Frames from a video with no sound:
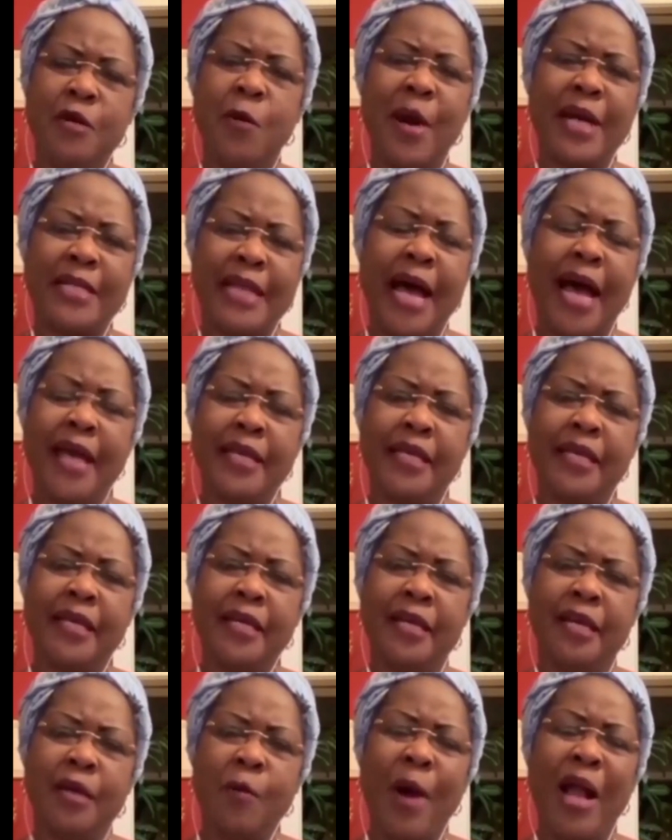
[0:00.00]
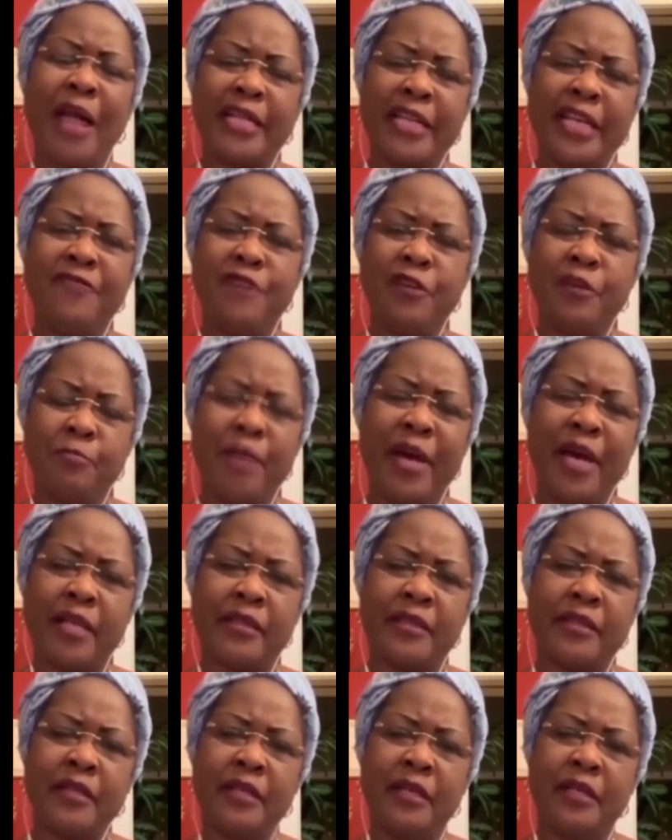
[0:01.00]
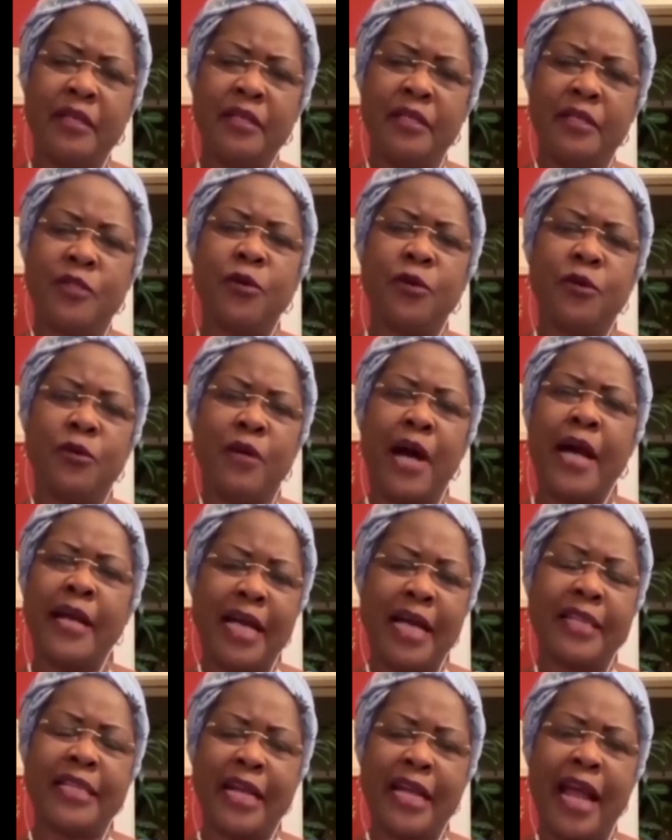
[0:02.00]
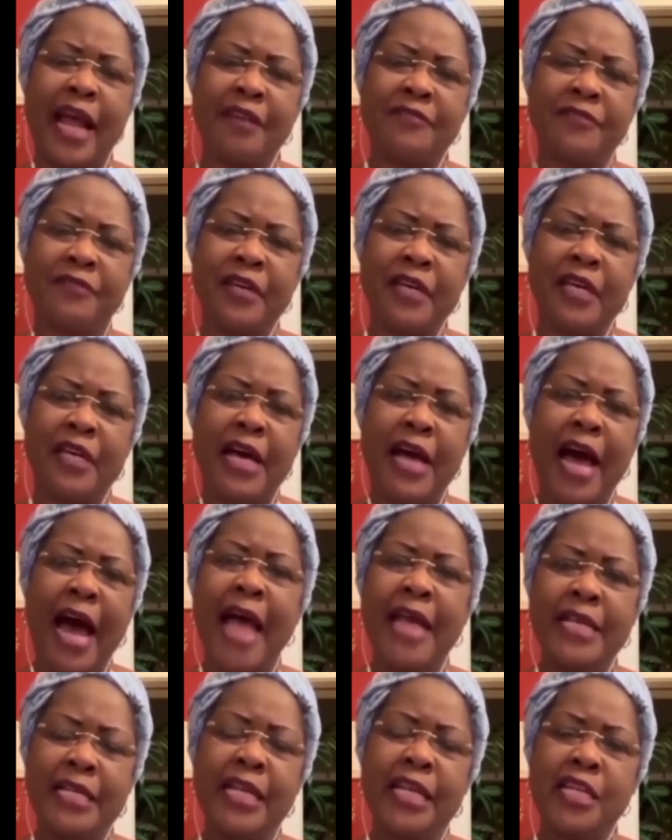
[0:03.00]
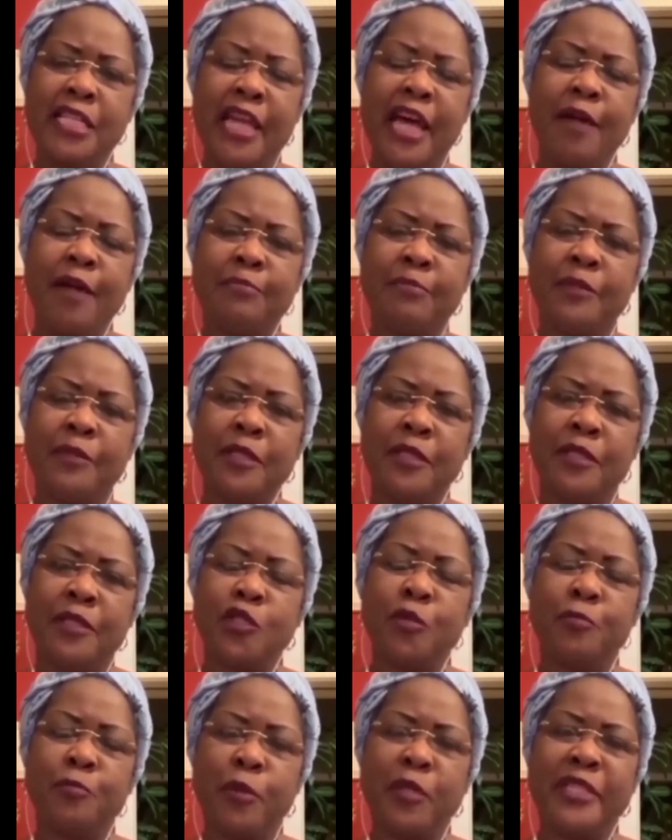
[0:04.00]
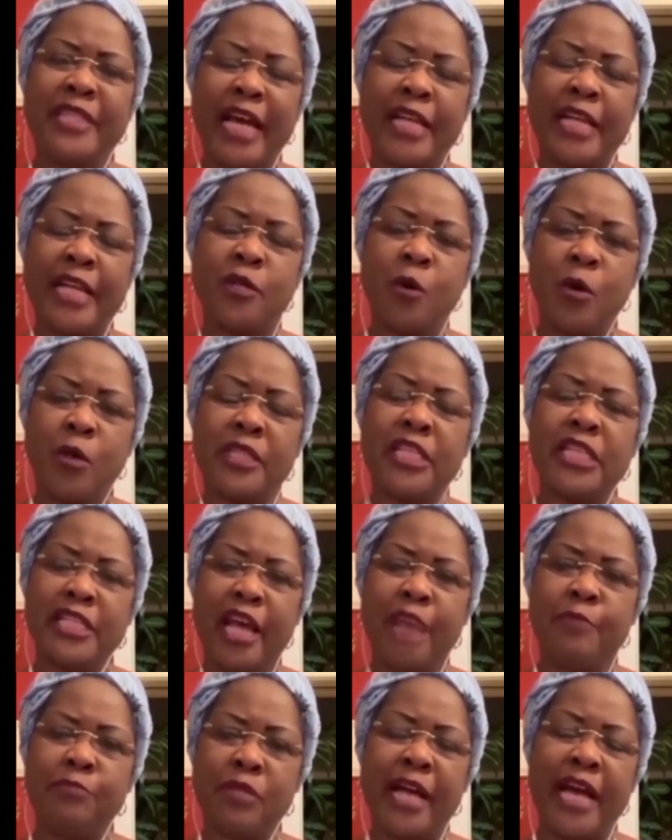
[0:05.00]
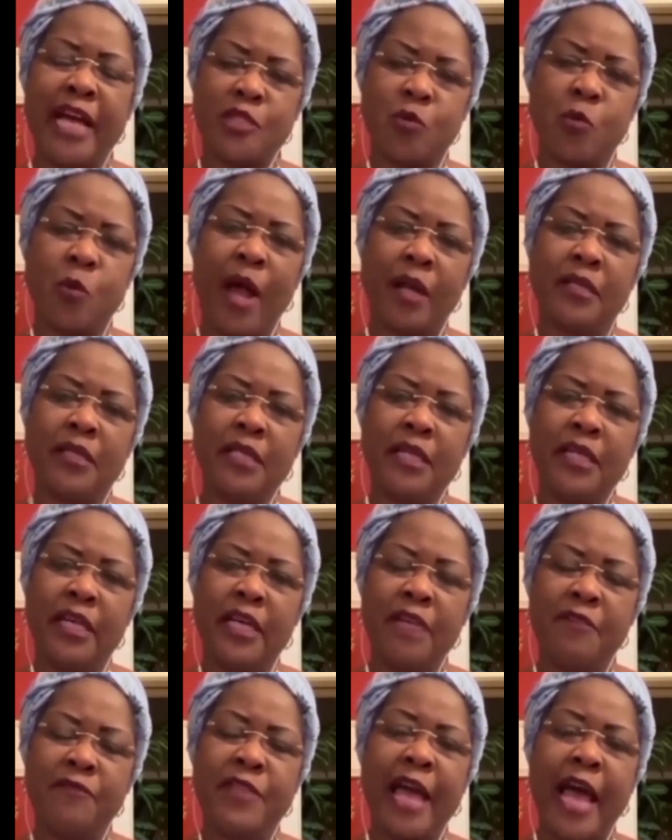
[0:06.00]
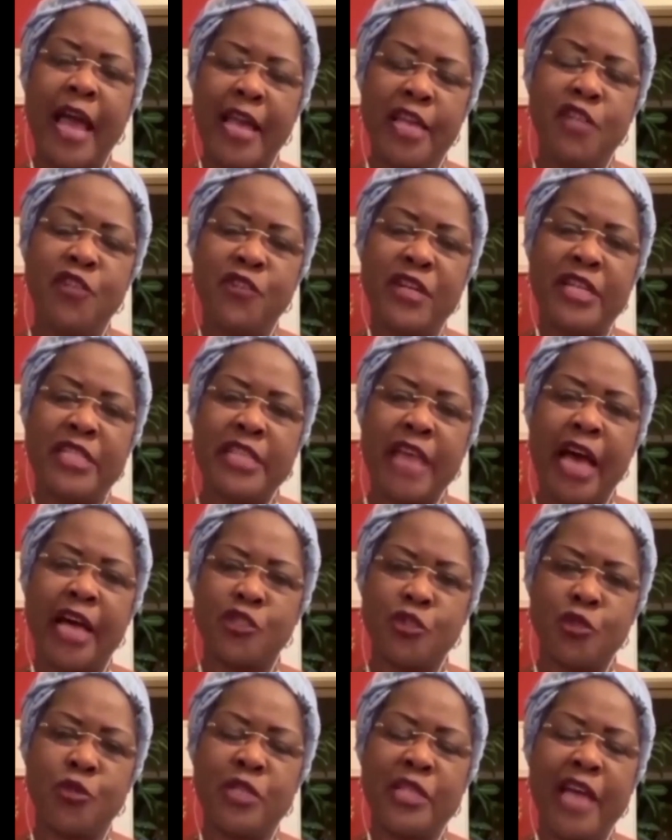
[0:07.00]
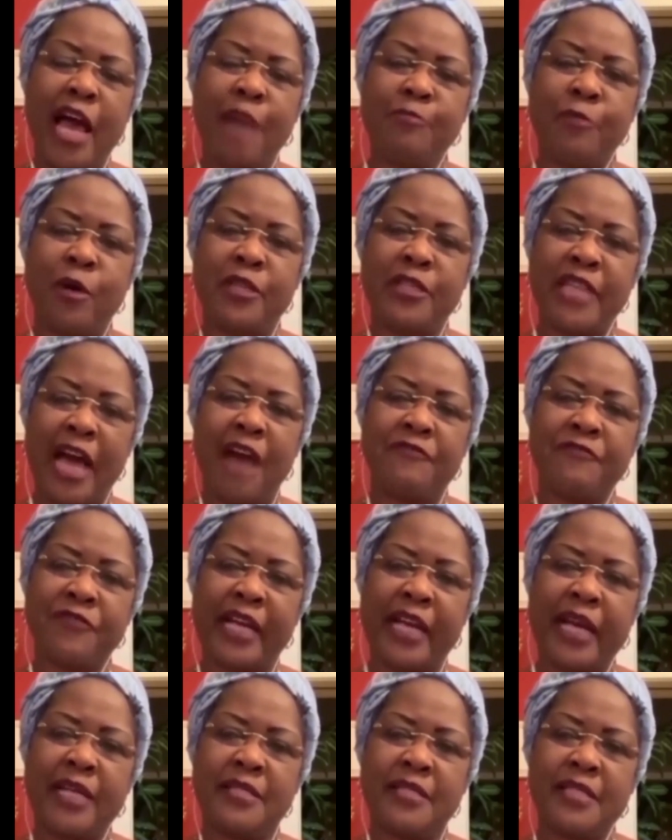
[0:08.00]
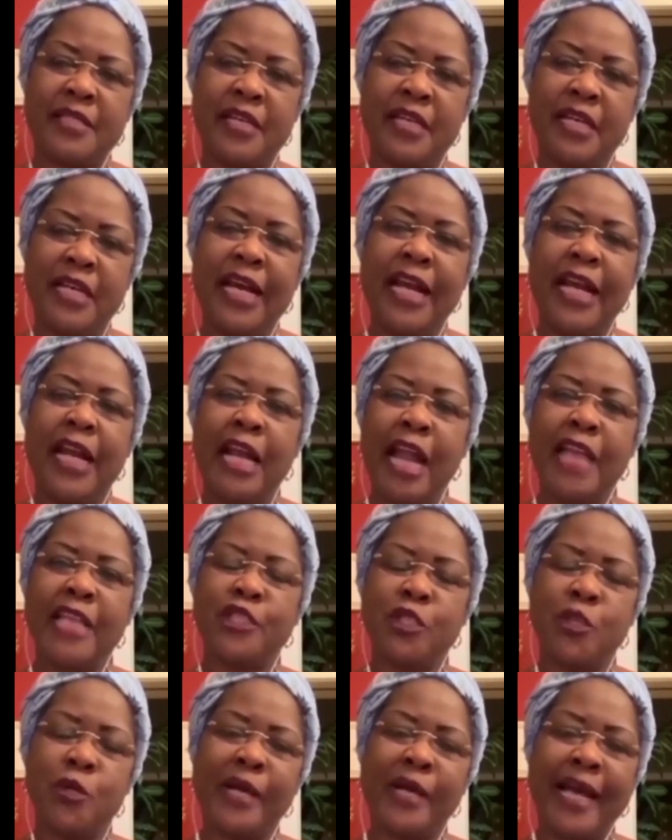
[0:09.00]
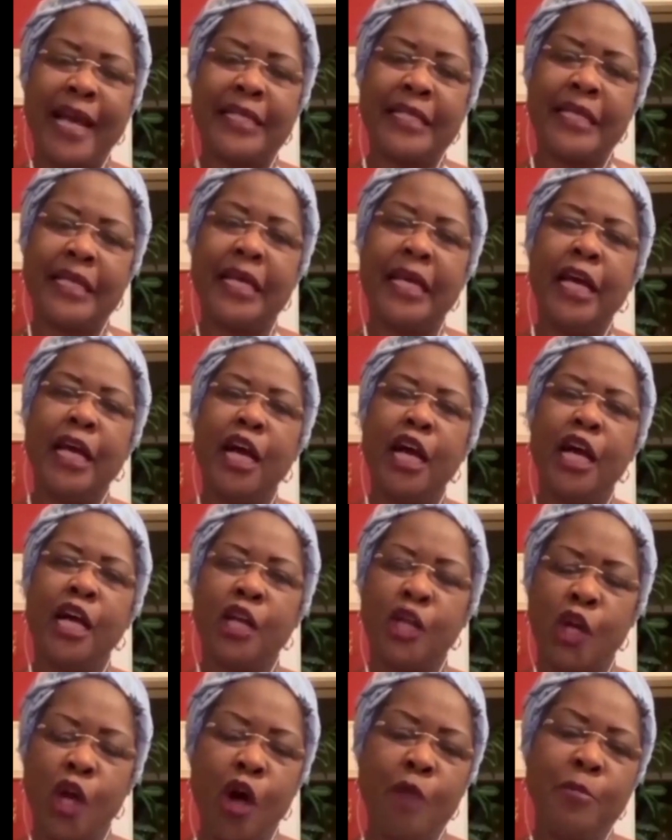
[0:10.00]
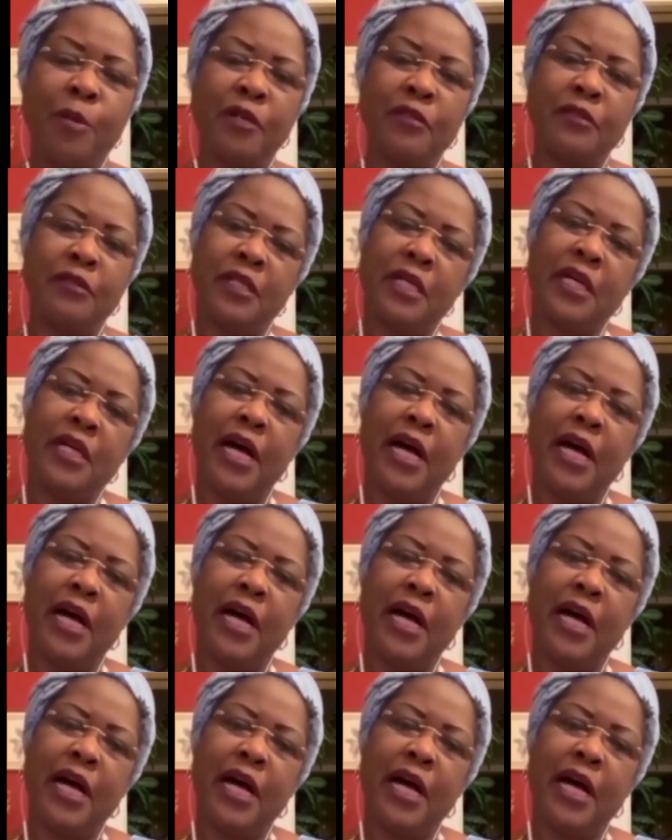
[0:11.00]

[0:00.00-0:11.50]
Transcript: who are dying while giving birth to another life. I need them to put that on the table as well if their interests are truly about the Africans, let's look at the global